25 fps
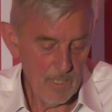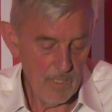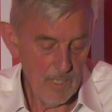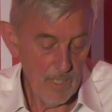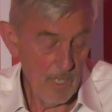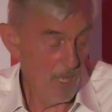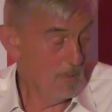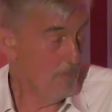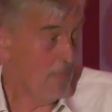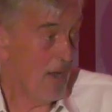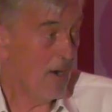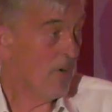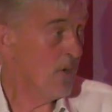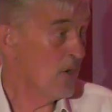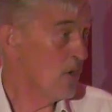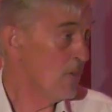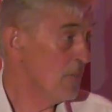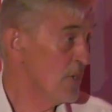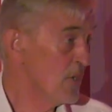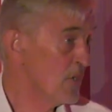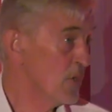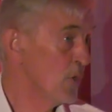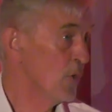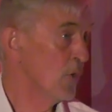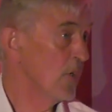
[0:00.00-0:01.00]
Barry will
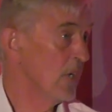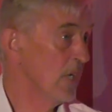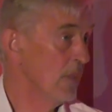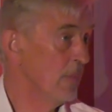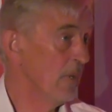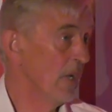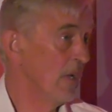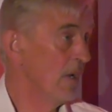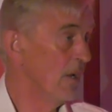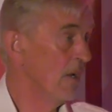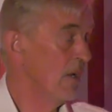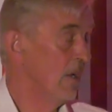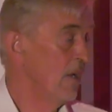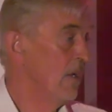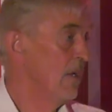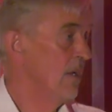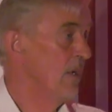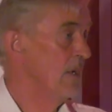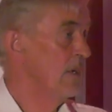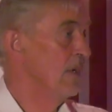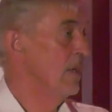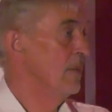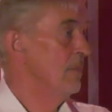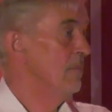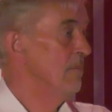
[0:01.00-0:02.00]
be talking about
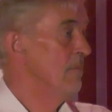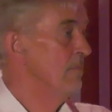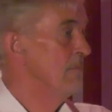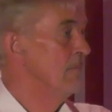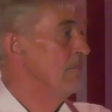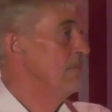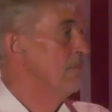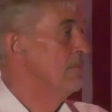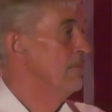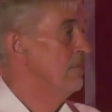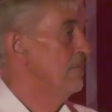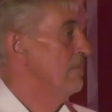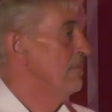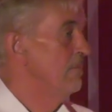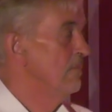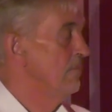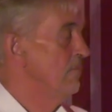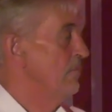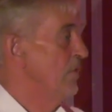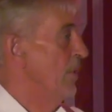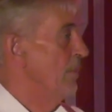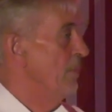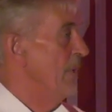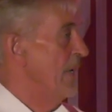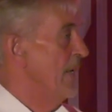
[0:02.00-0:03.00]

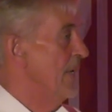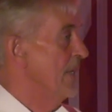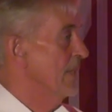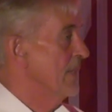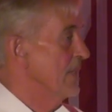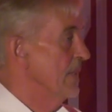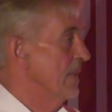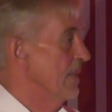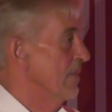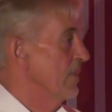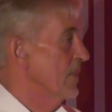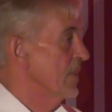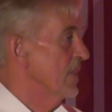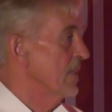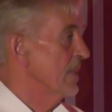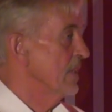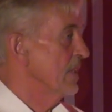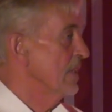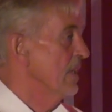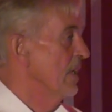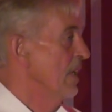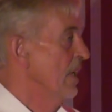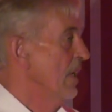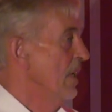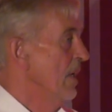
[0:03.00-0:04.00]
repair
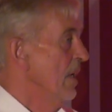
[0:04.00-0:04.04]
services.